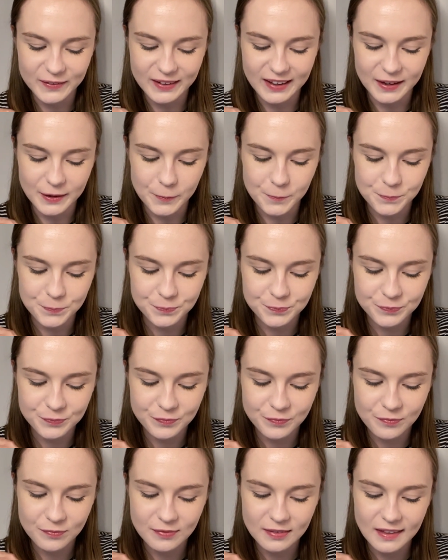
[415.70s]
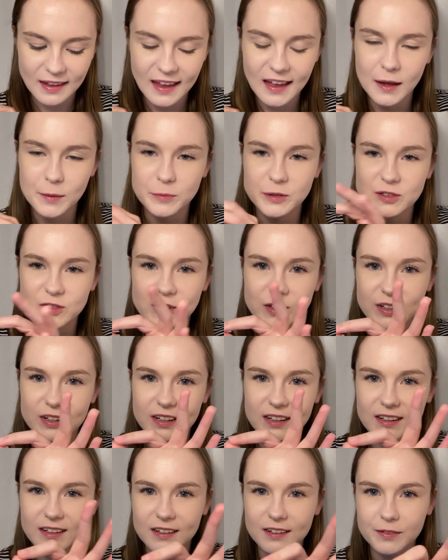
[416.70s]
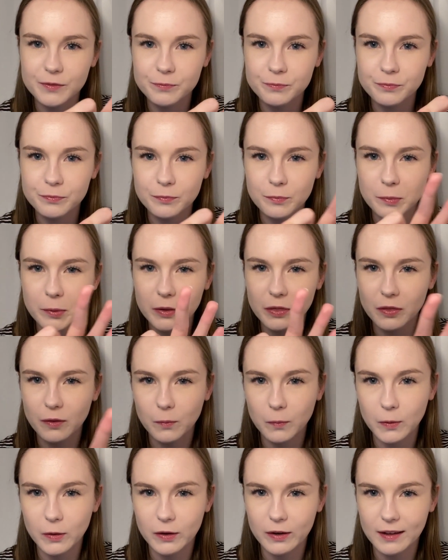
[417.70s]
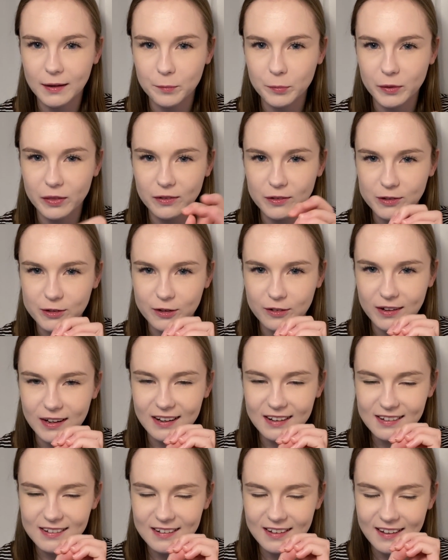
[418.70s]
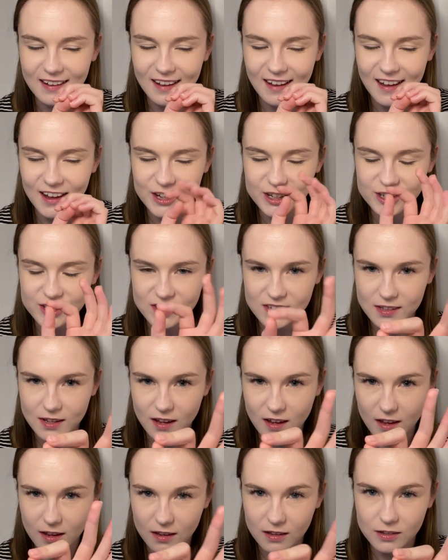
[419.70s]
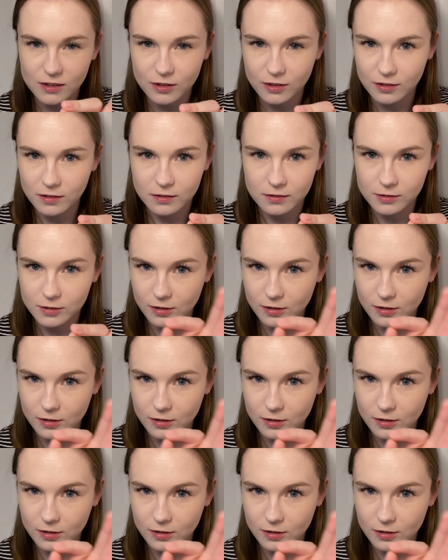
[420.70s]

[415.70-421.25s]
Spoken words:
Okay, I'm just gonna put the word up on the screen just in case you